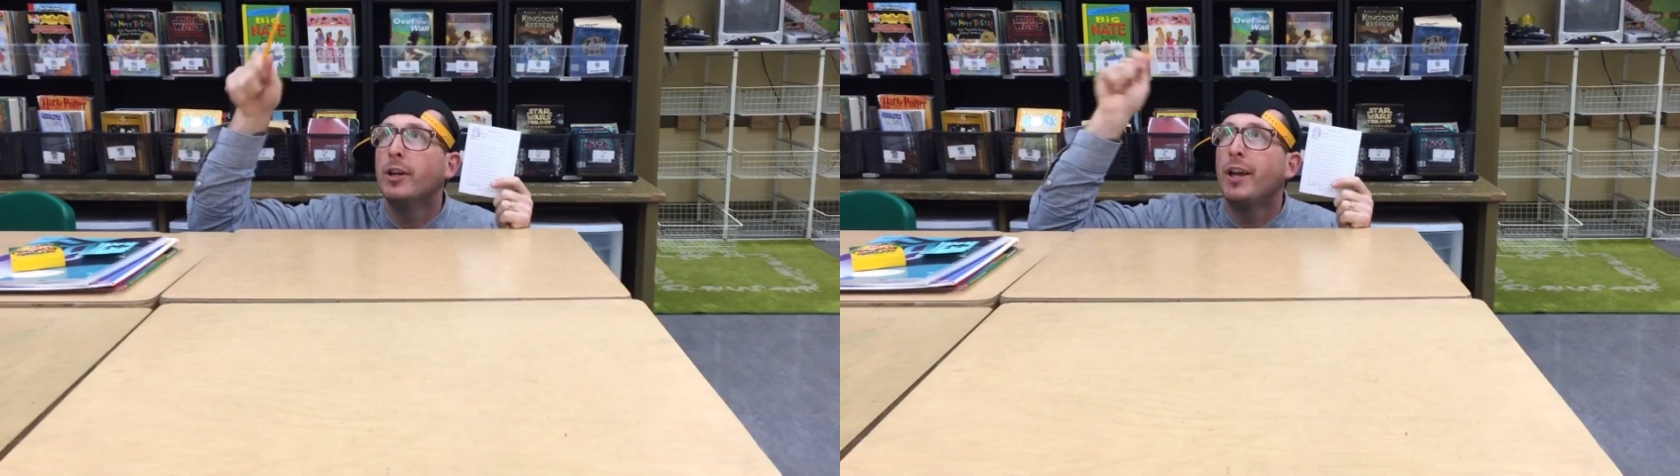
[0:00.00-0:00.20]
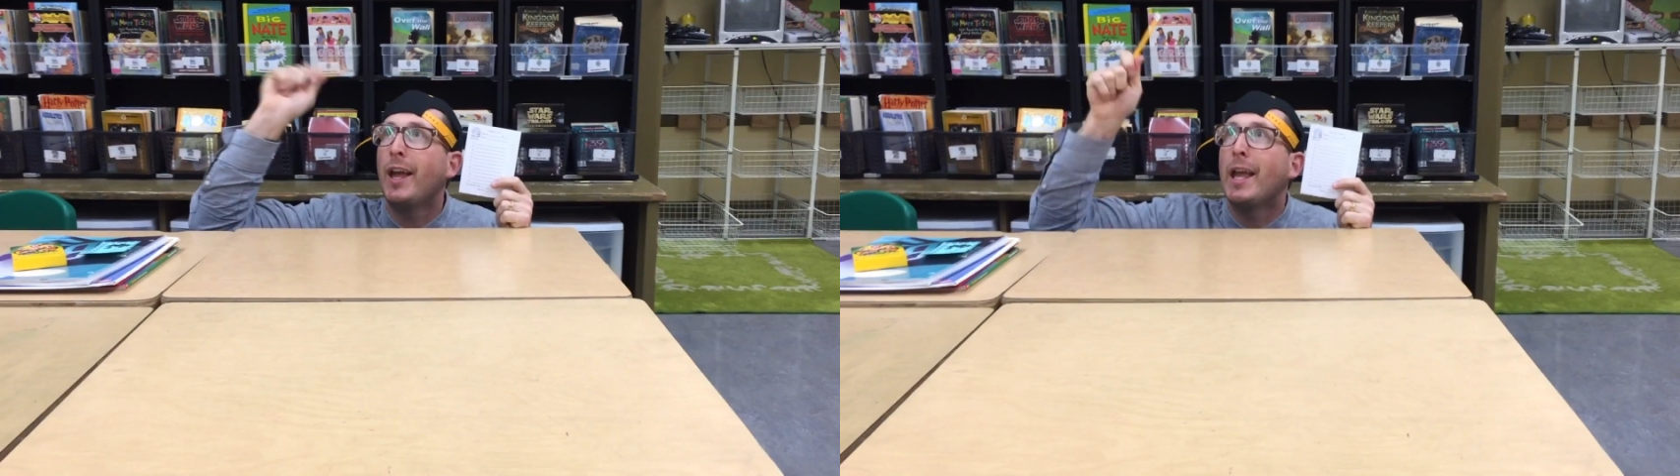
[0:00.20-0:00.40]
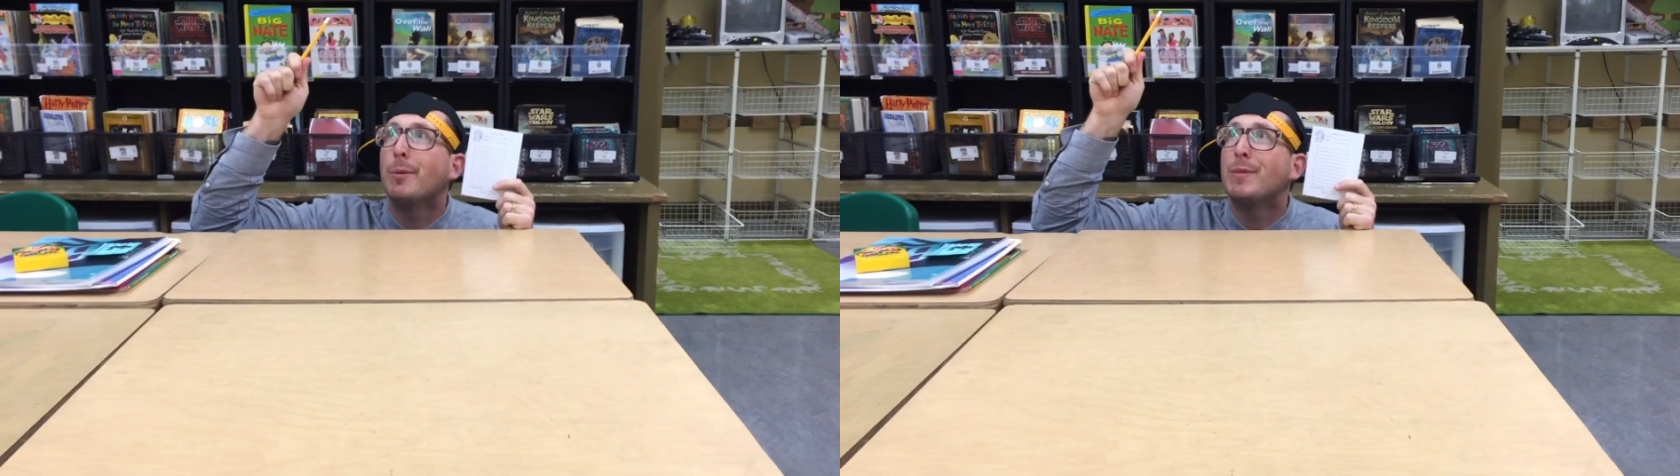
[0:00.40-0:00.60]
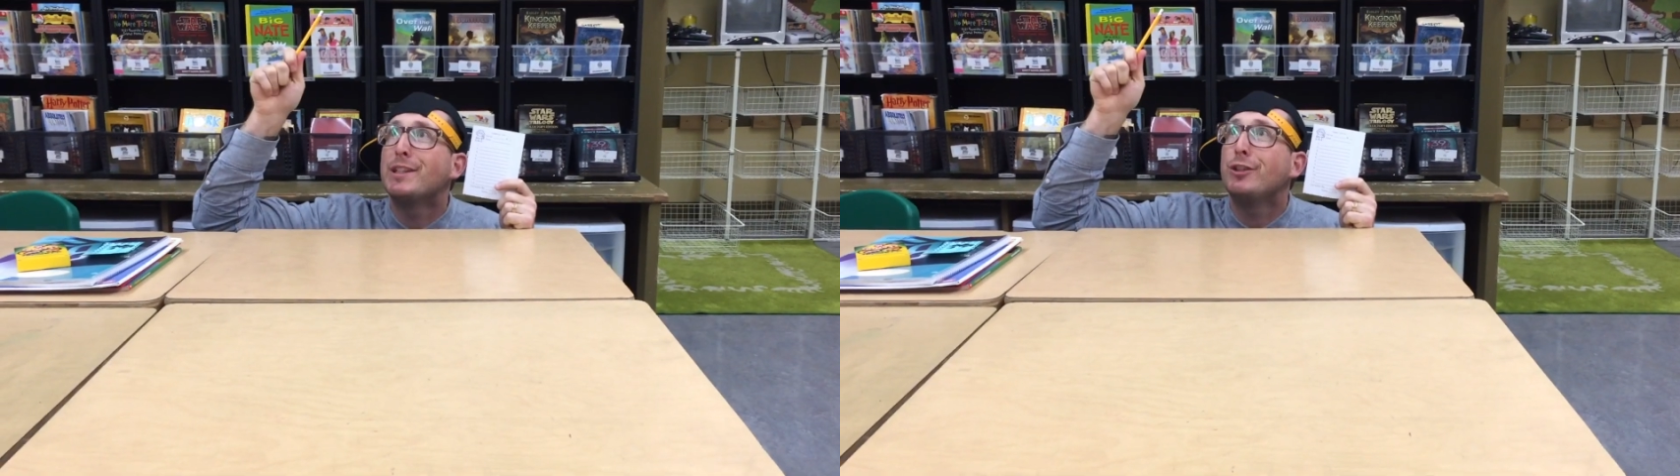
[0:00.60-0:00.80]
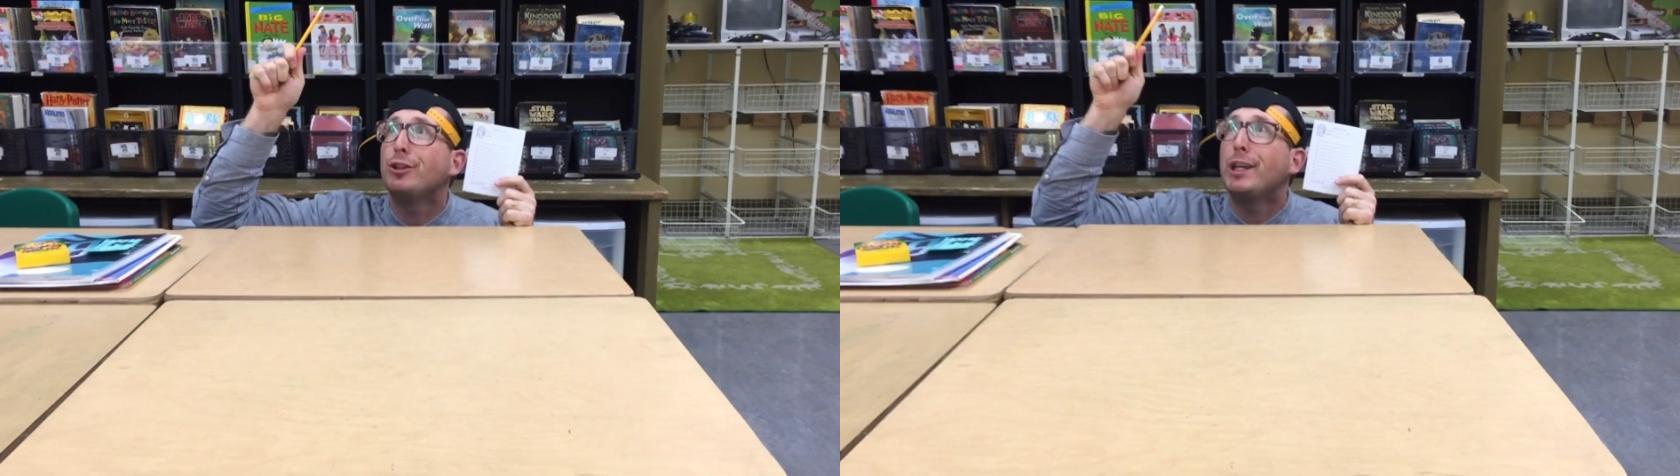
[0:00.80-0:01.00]
Hey,
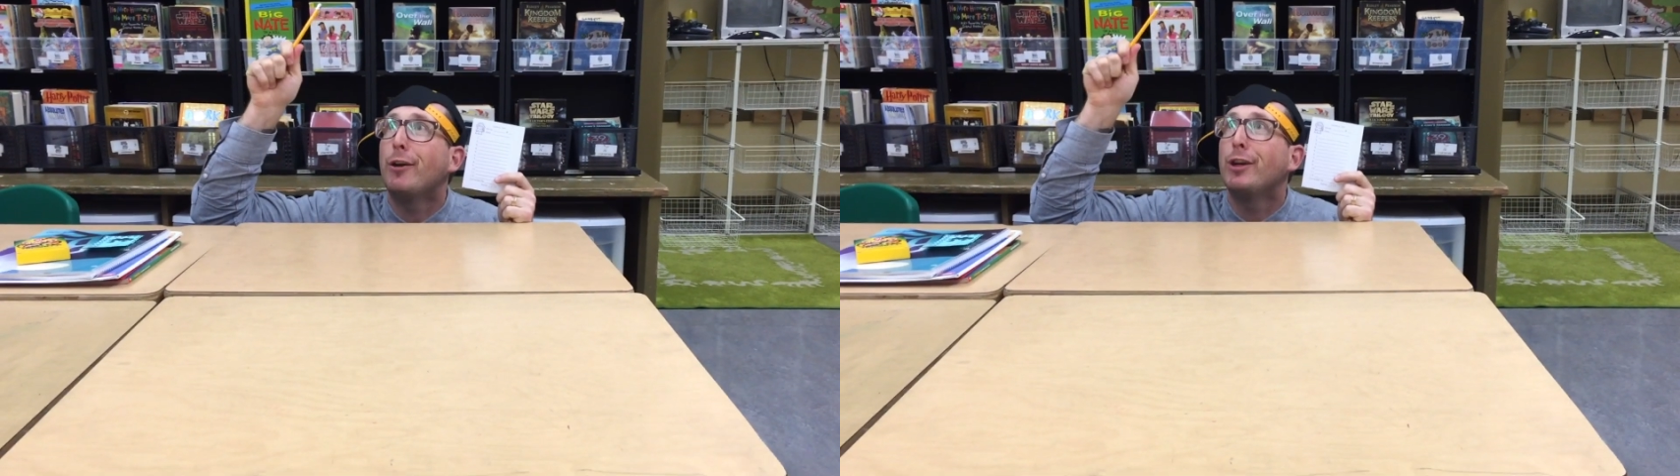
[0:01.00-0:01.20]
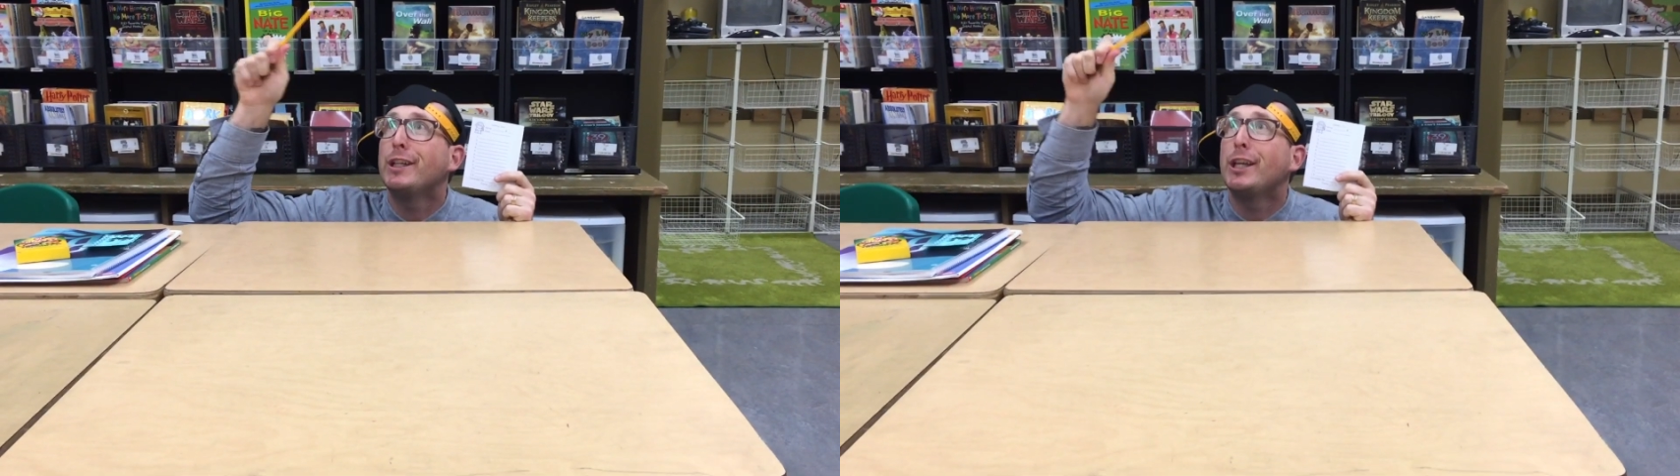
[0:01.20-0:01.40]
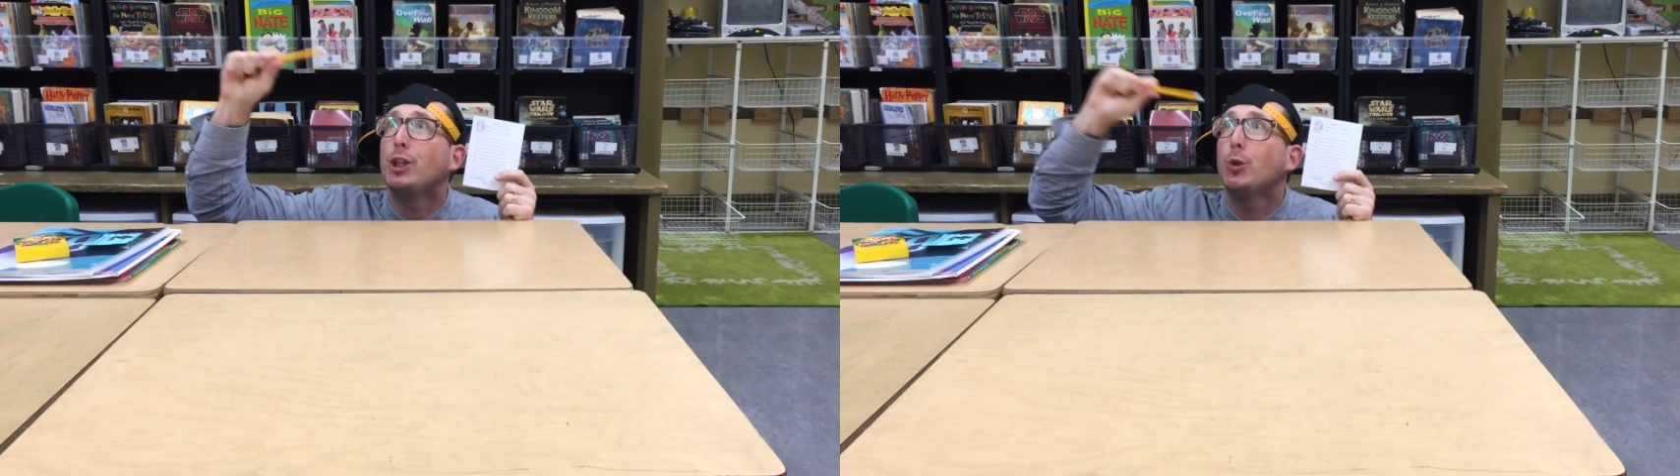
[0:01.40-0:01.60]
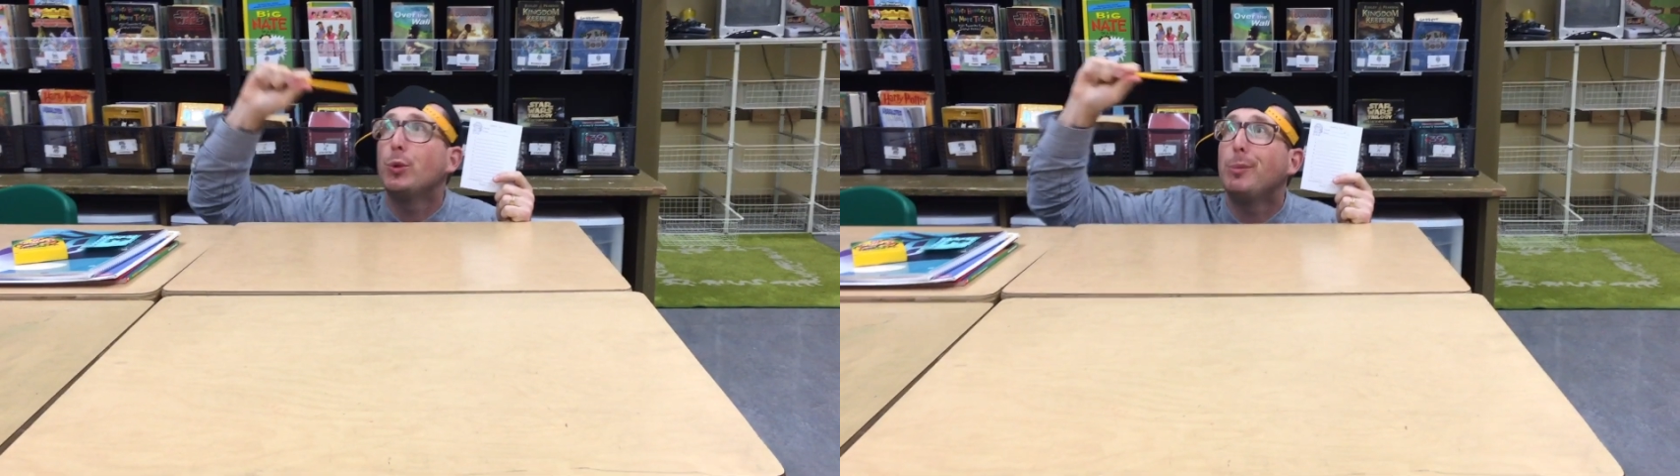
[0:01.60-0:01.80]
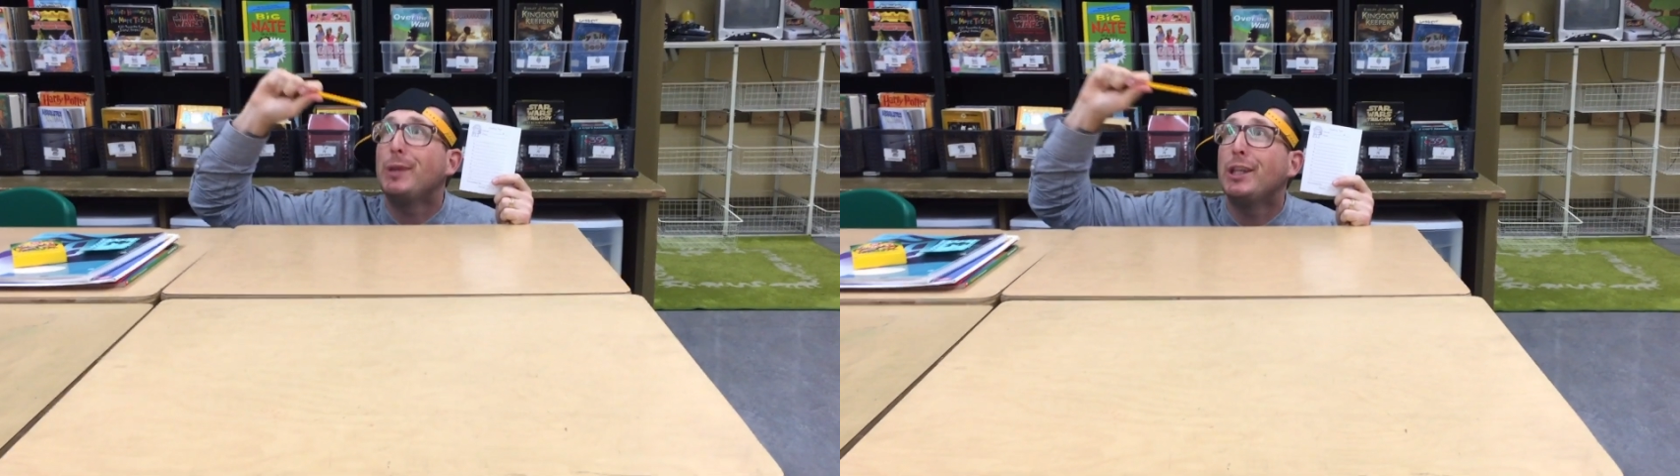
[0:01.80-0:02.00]
Mr. Garrett, can you
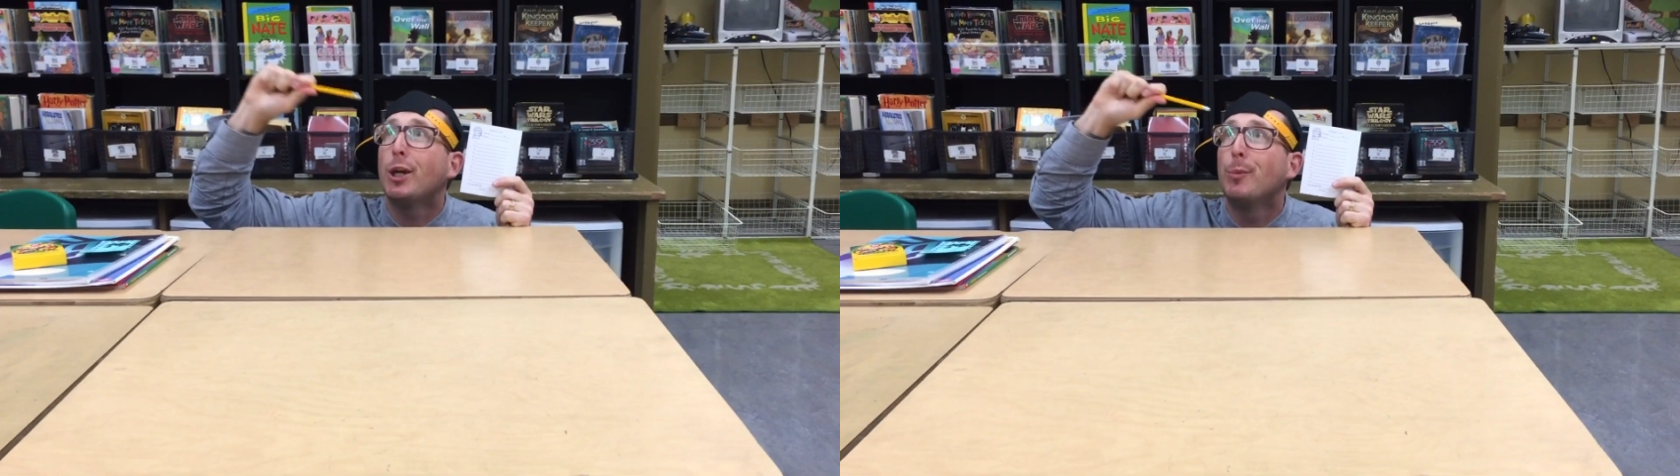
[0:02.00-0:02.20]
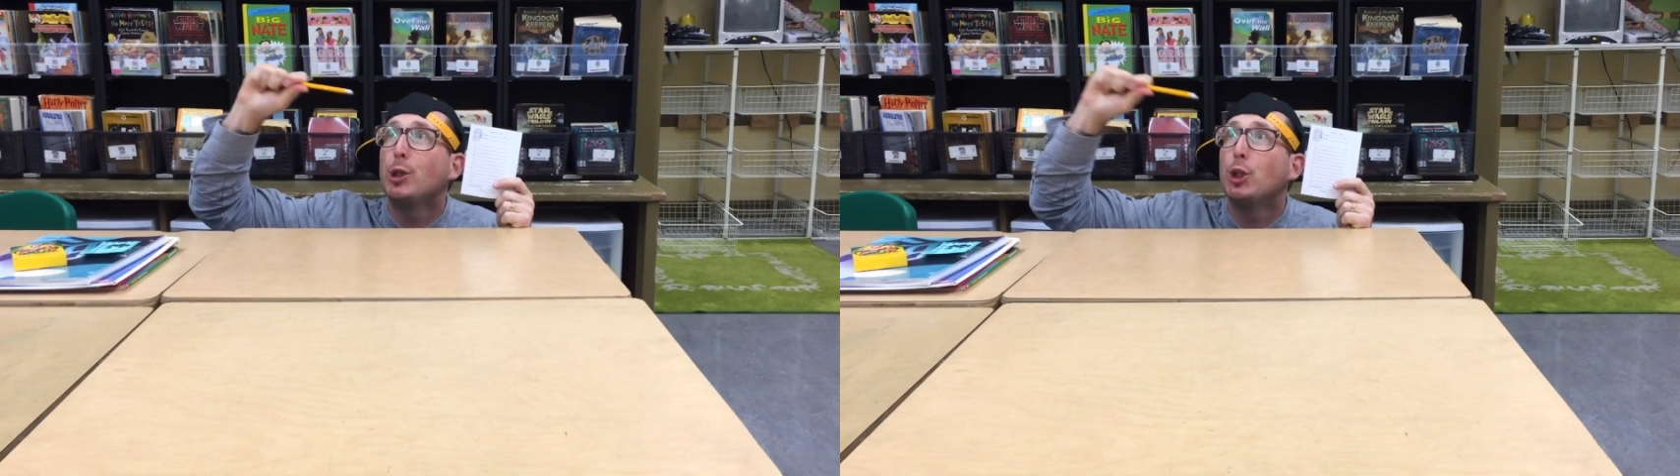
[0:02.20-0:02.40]
repeat number